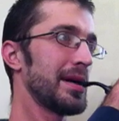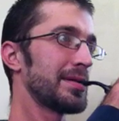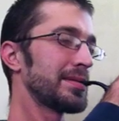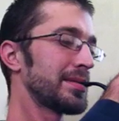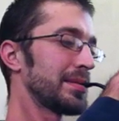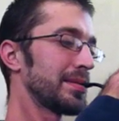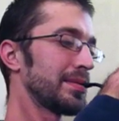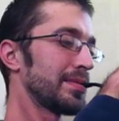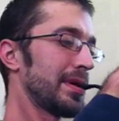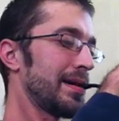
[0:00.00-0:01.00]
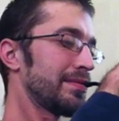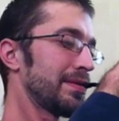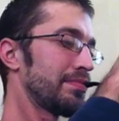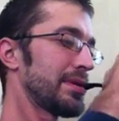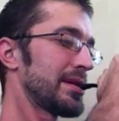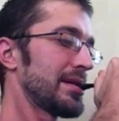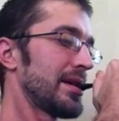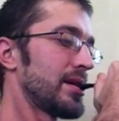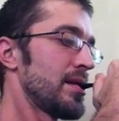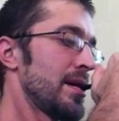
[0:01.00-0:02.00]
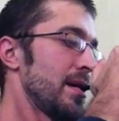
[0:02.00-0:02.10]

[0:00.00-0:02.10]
times after you put it on.